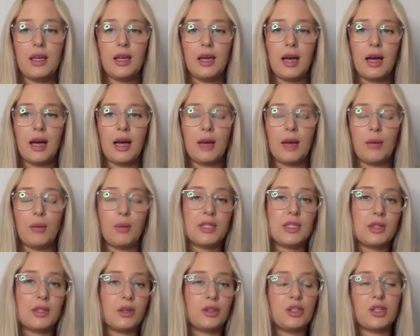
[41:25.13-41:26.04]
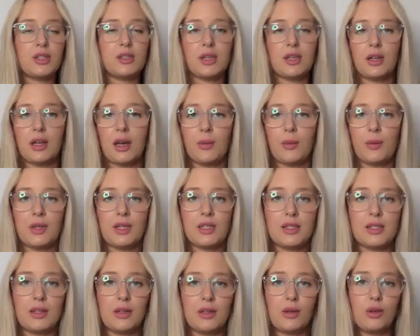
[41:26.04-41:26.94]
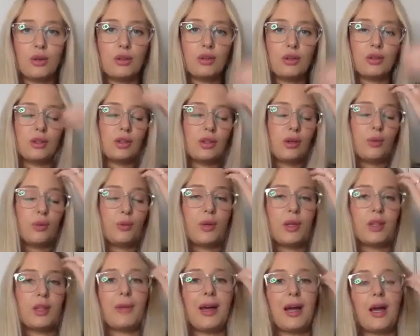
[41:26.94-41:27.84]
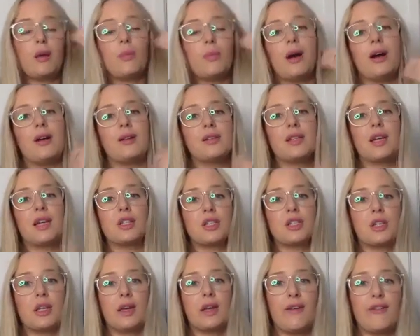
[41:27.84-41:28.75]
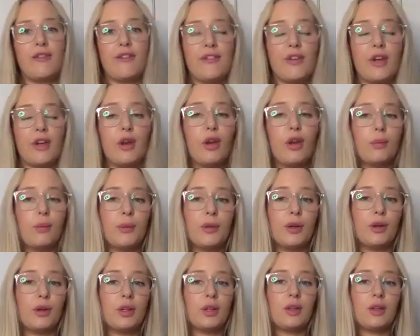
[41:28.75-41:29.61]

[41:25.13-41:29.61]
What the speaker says: On Tuesday night, we just did a call with Mike Miles, actually phenomenal.